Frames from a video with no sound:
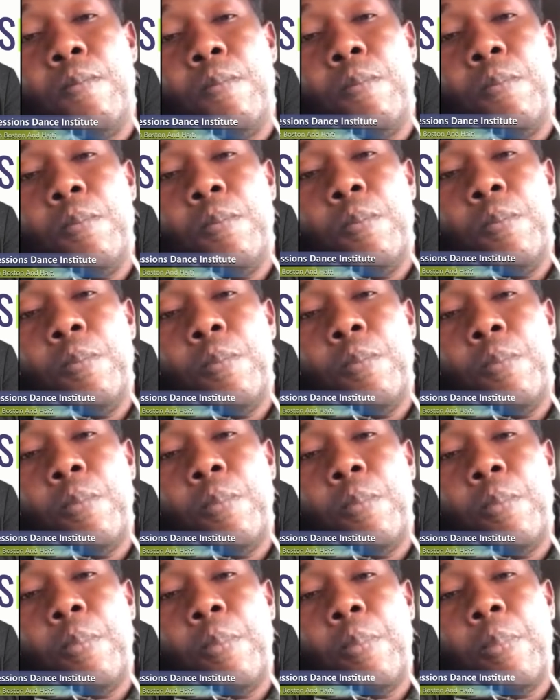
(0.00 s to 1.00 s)

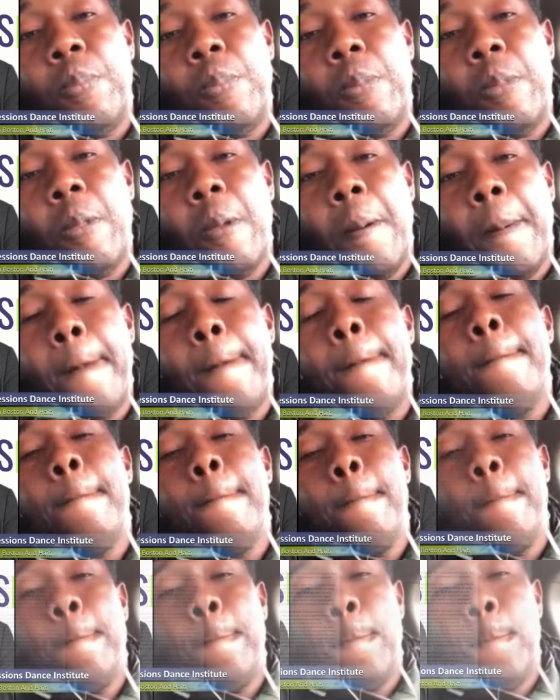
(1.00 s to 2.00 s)

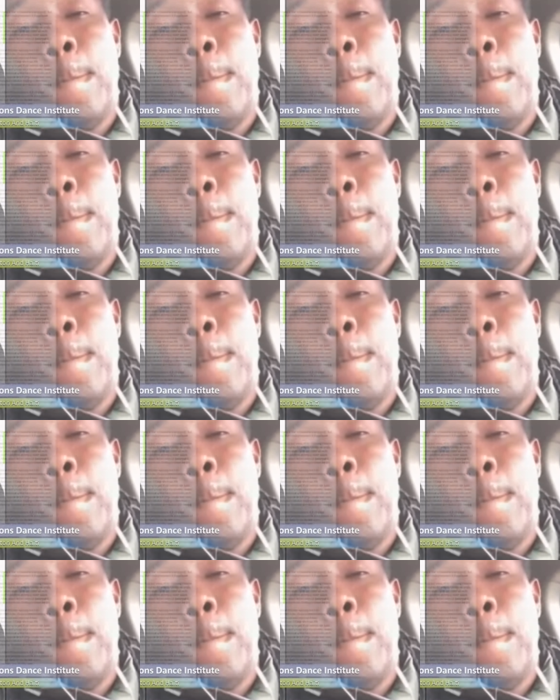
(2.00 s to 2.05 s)
This person isn't speaking.